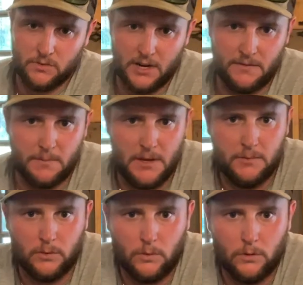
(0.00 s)
whenever
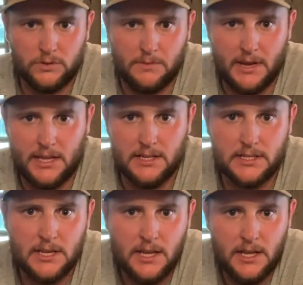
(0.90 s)
people want
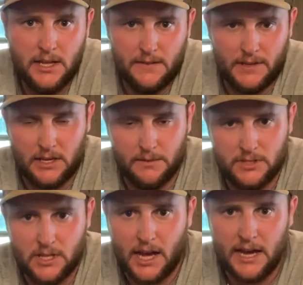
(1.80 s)
tomatoes, they come
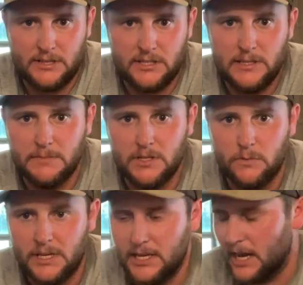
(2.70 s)
to the house in the midweek,